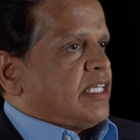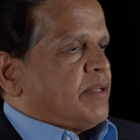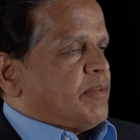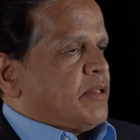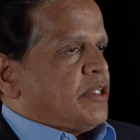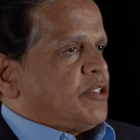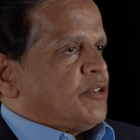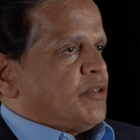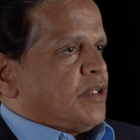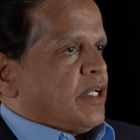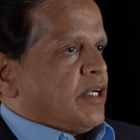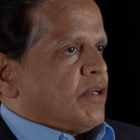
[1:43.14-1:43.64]

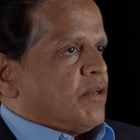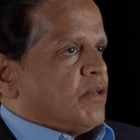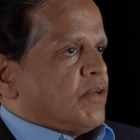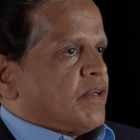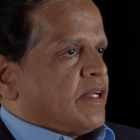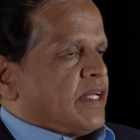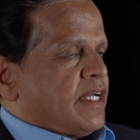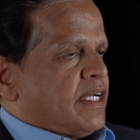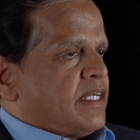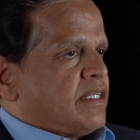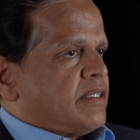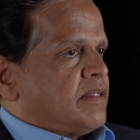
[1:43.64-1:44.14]
able to now
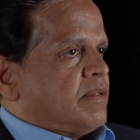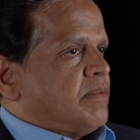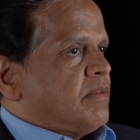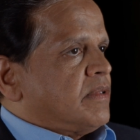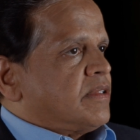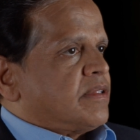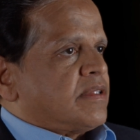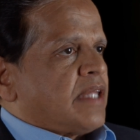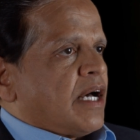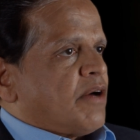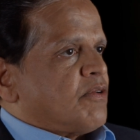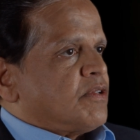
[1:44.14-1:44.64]
look at
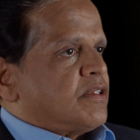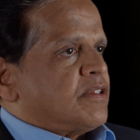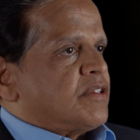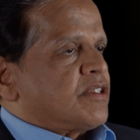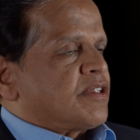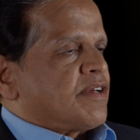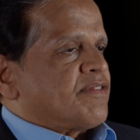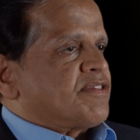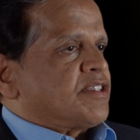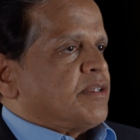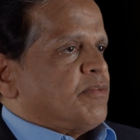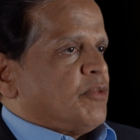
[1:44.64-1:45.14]

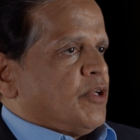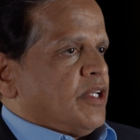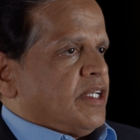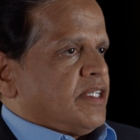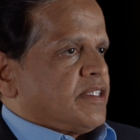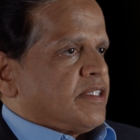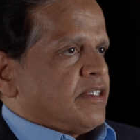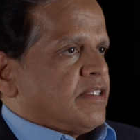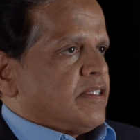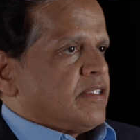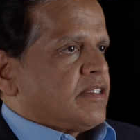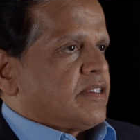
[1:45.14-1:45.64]
thousands of
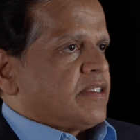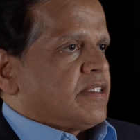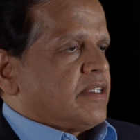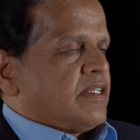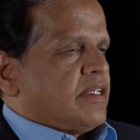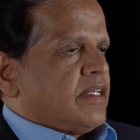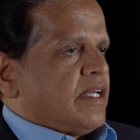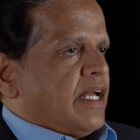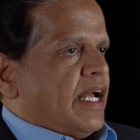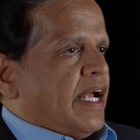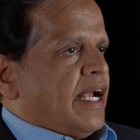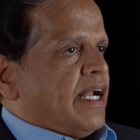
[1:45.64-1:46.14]
simulations
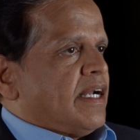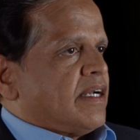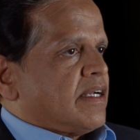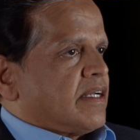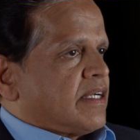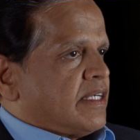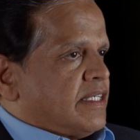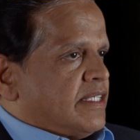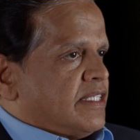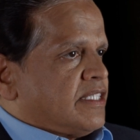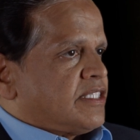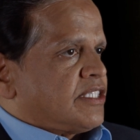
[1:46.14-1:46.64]
and
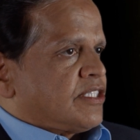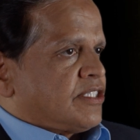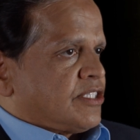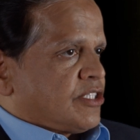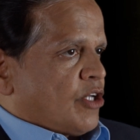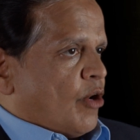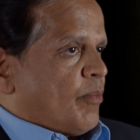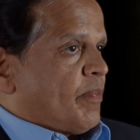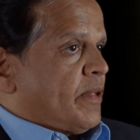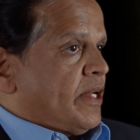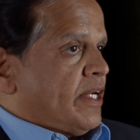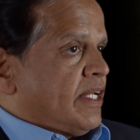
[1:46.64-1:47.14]
conditions,
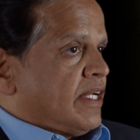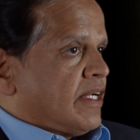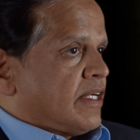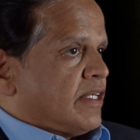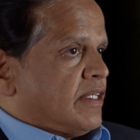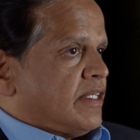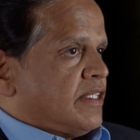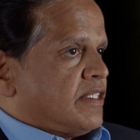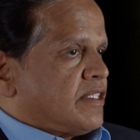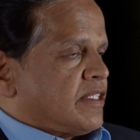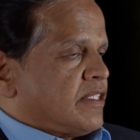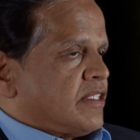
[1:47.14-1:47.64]
operating
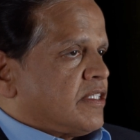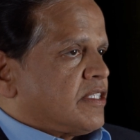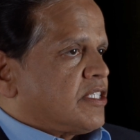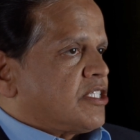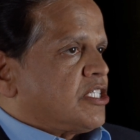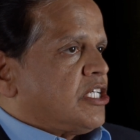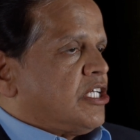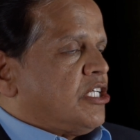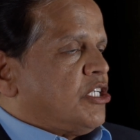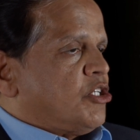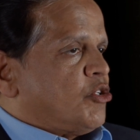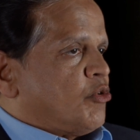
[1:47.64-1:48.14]

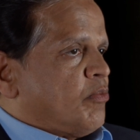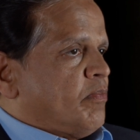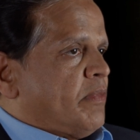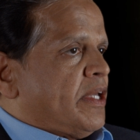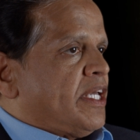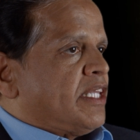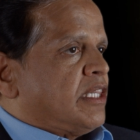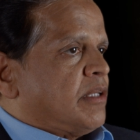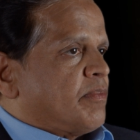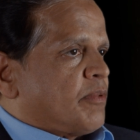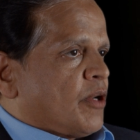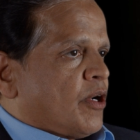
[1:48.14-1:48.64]
conditions, to
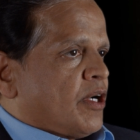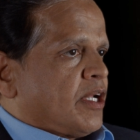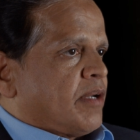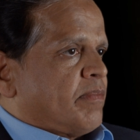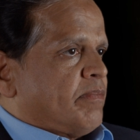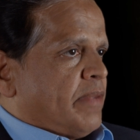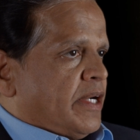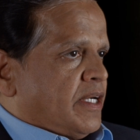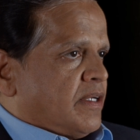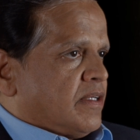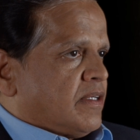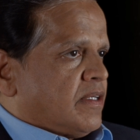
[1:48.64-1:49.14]
make the product
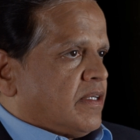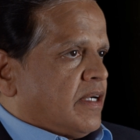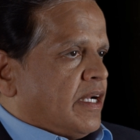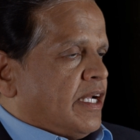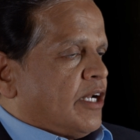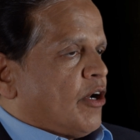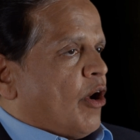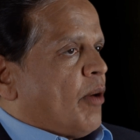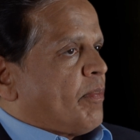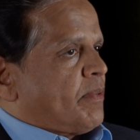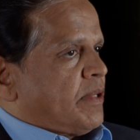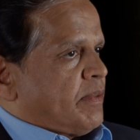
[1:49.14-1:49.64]
better
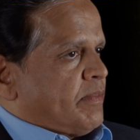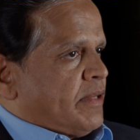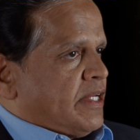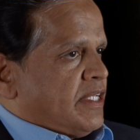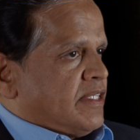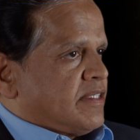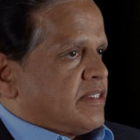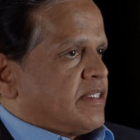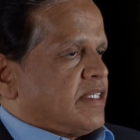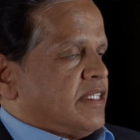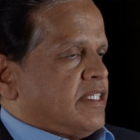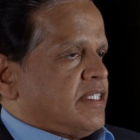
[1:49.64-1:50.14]
and
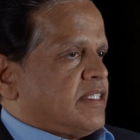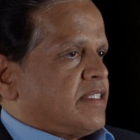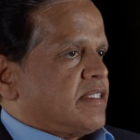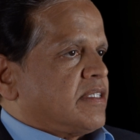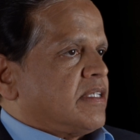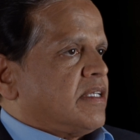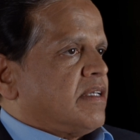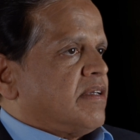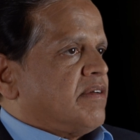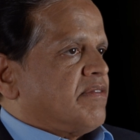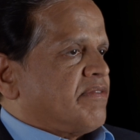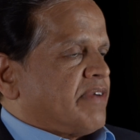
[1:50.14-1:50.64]
optimize his
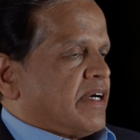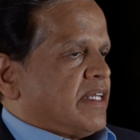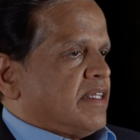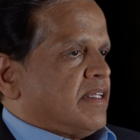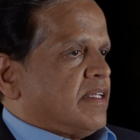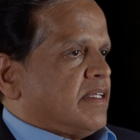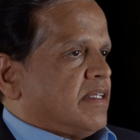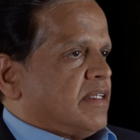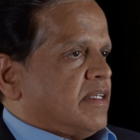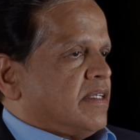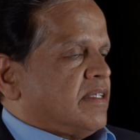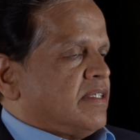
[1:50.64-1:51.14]

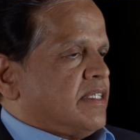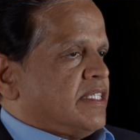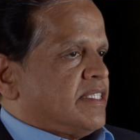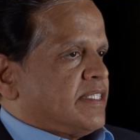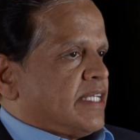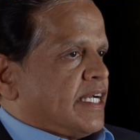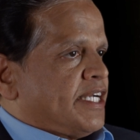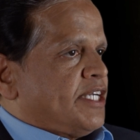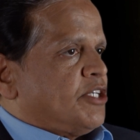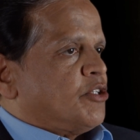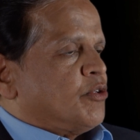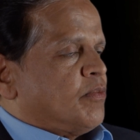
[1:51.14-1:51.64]
final
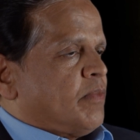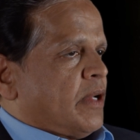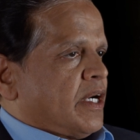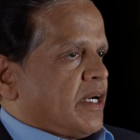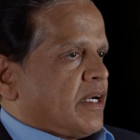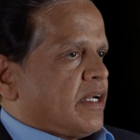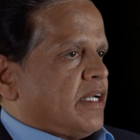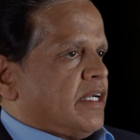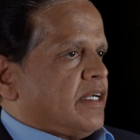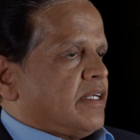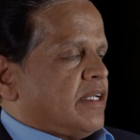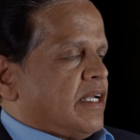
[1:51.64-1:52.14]
design to
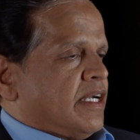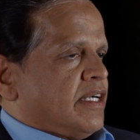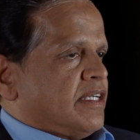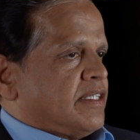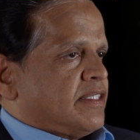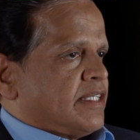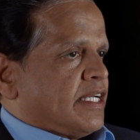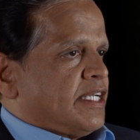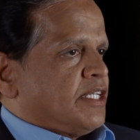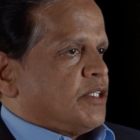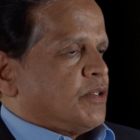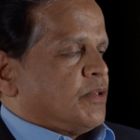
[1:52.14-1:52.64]
market and
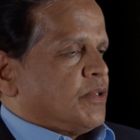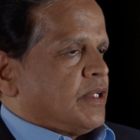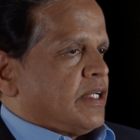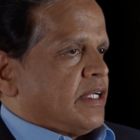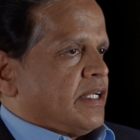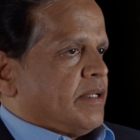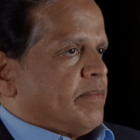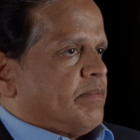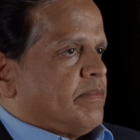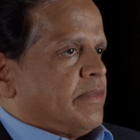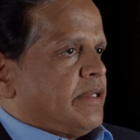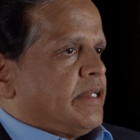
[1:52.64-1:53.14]
design to
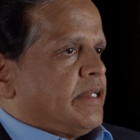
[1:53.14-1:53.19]
time.